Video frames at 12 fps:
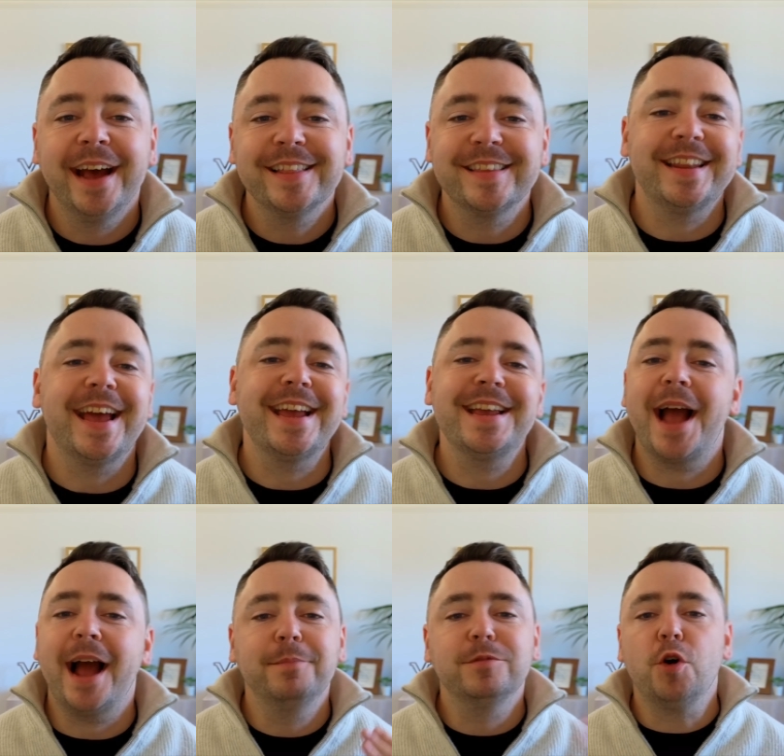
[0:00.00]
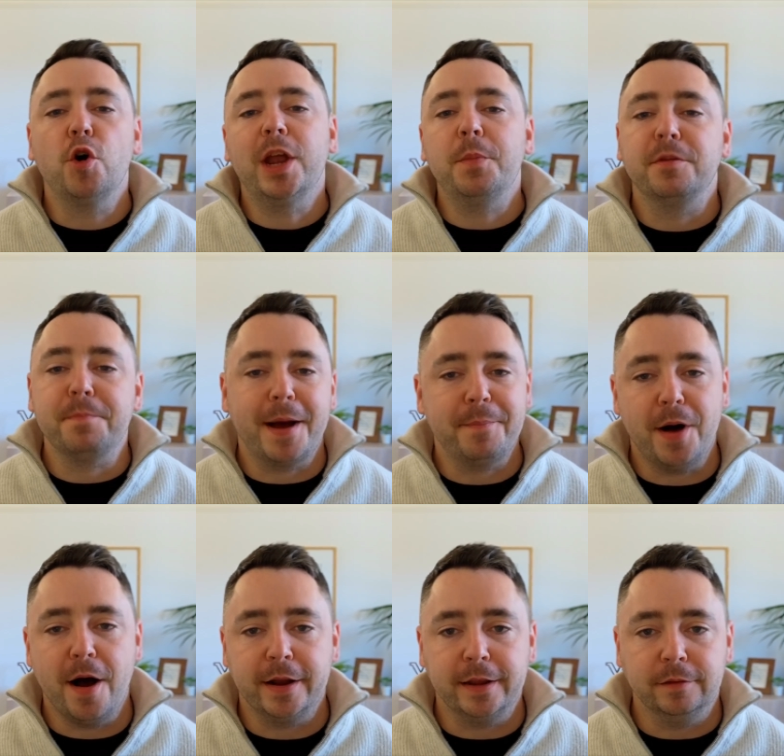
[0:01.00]
Today I'm talking with Matt
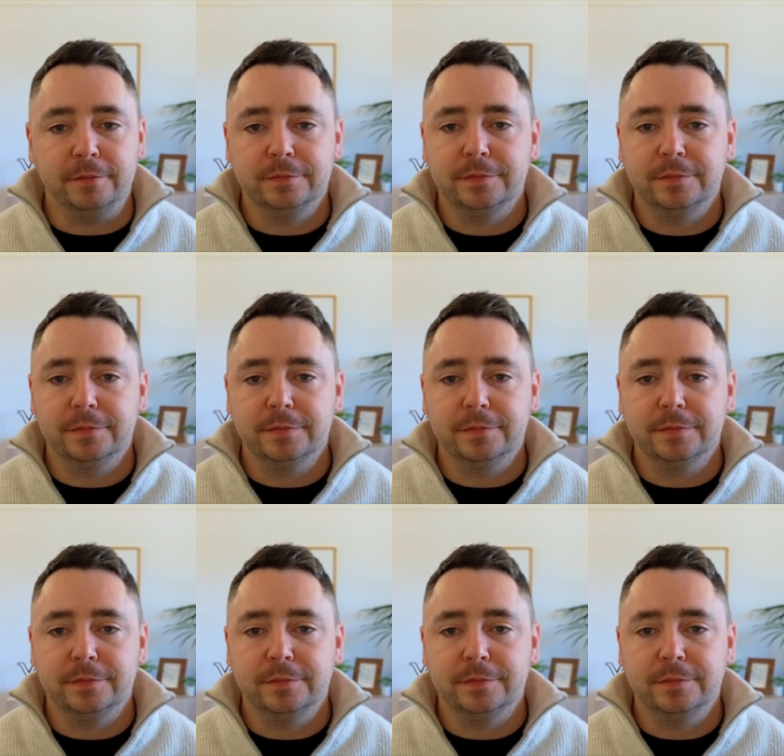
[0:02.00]
Parkin,